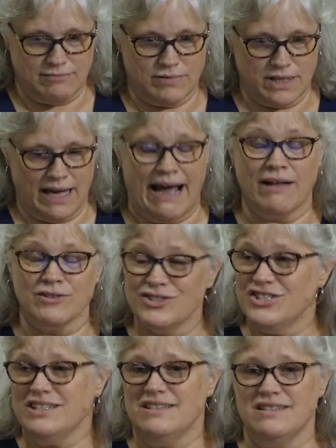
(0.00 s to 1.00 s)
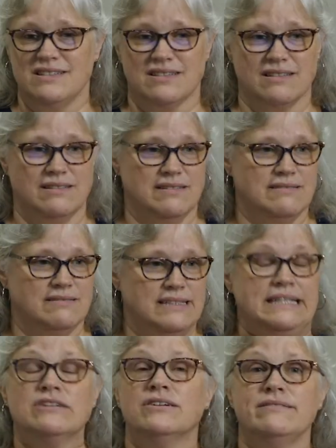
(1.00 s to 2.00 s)
allergies,
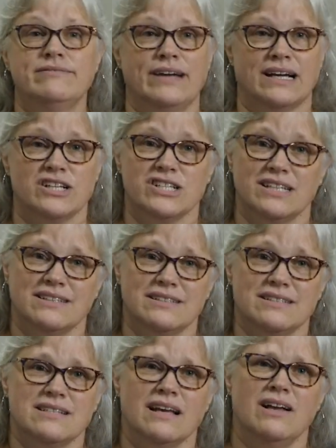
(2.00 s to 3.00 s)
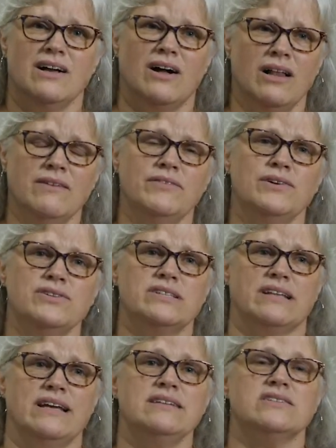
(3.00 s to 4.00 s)
ear infections, all of those
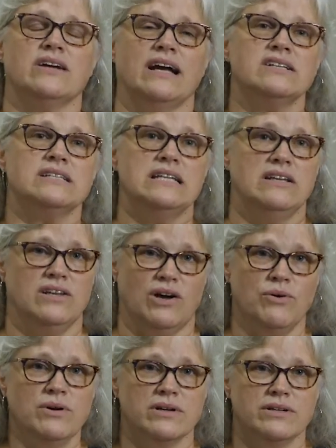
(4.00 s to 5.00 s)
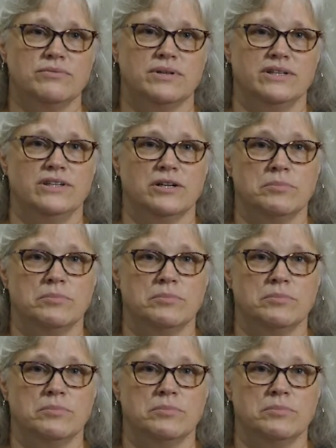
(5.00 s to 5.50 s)
things are actually lowered when you're